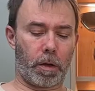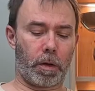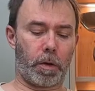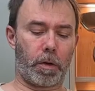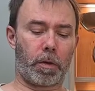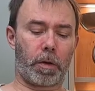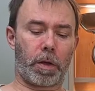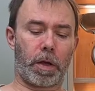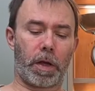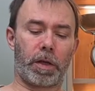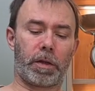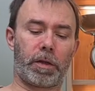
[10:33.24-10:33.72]

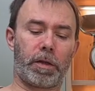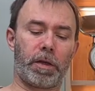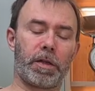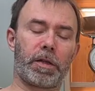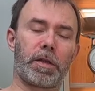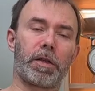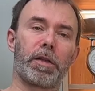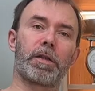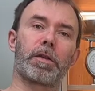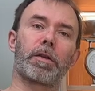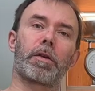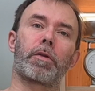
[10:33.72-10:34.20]
Okay,
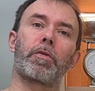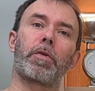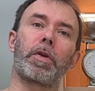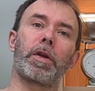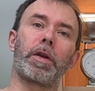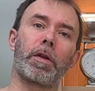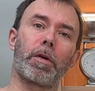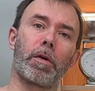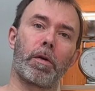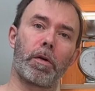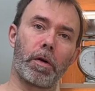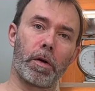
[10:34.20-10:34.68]
this is a
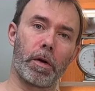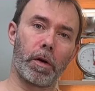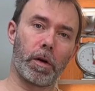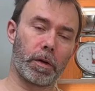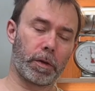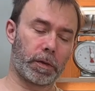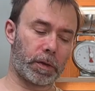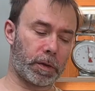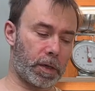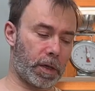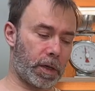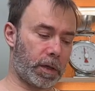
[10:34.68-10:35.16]
green
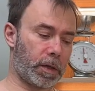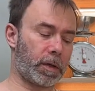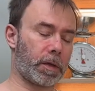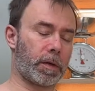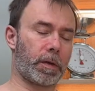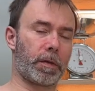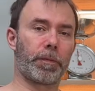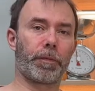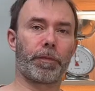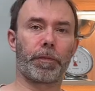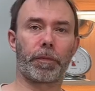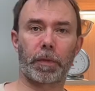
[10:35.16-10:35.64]
oil
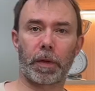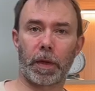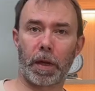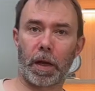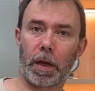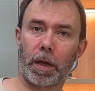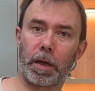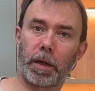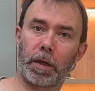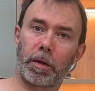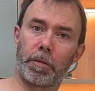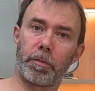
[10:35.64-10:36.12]
that
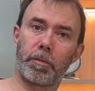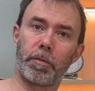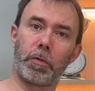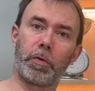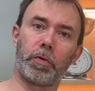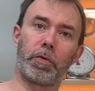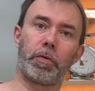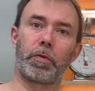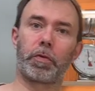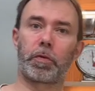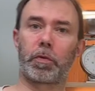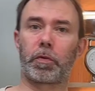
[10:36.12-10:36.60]
I
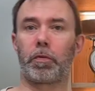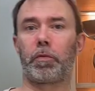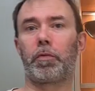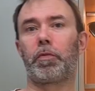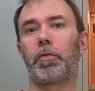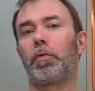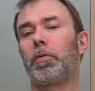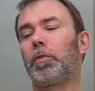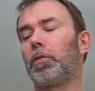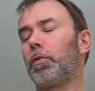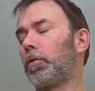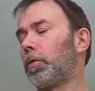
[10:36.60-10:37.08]
used to
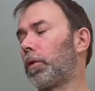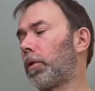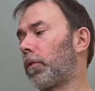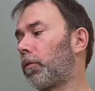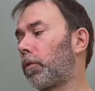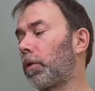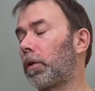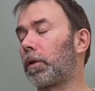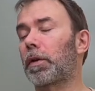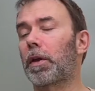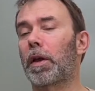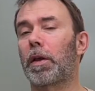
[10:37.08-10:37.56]
do
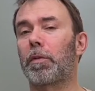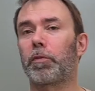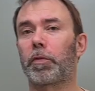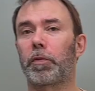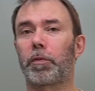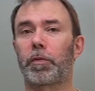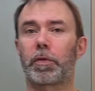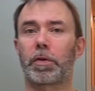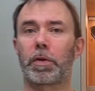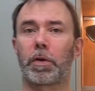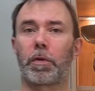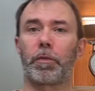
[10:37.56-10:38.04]
every time
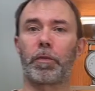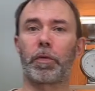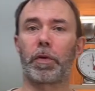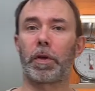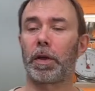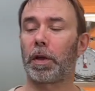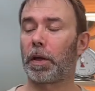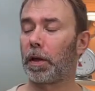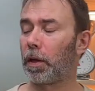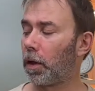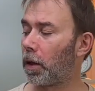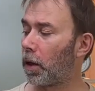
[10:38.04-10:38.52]
with
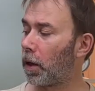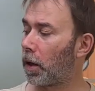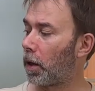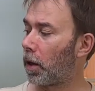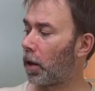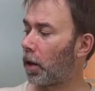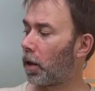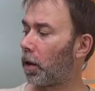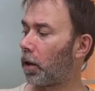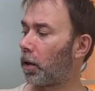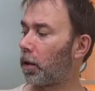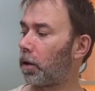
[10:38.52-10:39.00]
something.
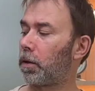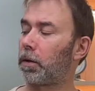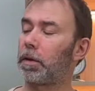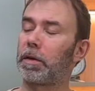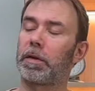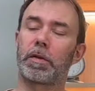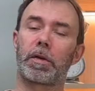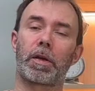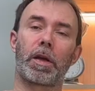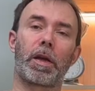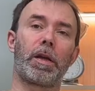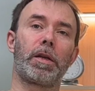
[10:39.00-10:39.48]
In
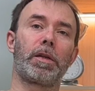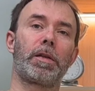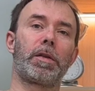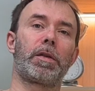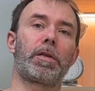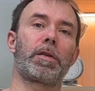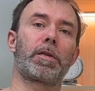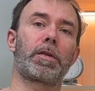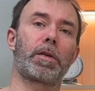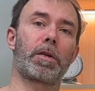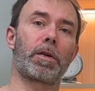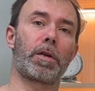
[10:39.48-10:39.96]
this case,
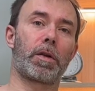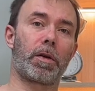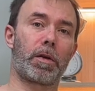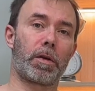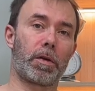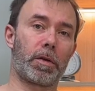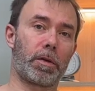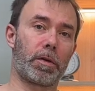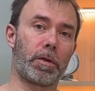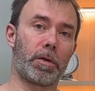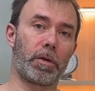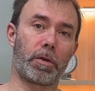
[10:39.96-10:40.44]
it's
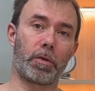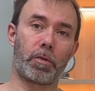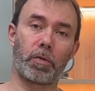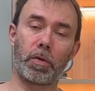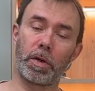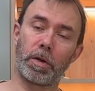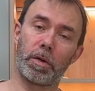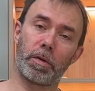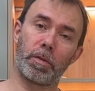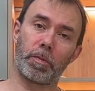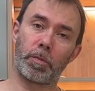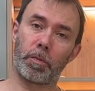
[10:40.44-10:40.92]
the
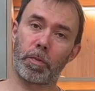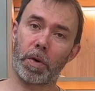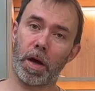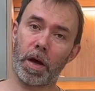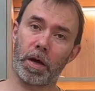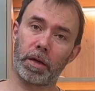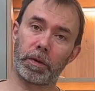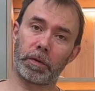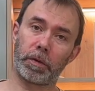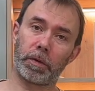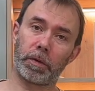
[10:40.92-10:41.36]
green part